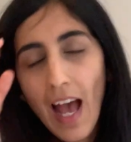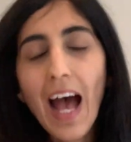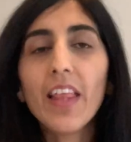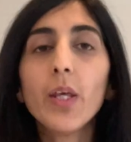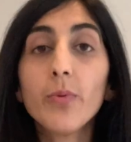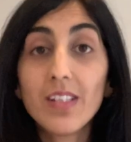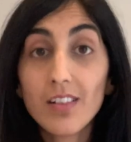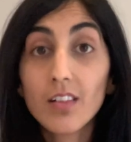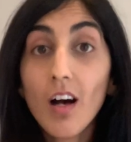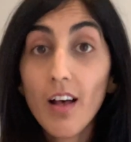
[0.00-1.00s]
and there was this
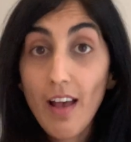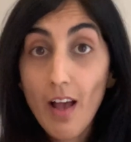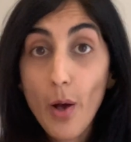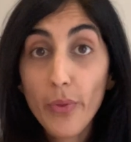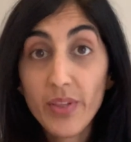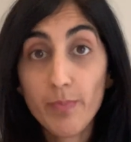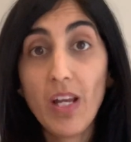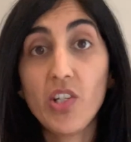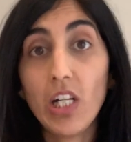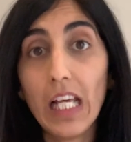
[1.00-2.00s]
gut health
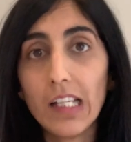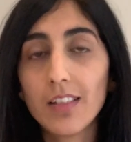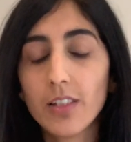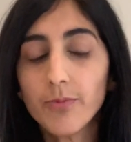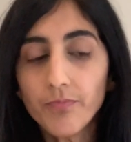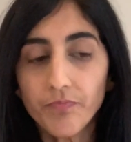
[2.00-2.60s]
specialist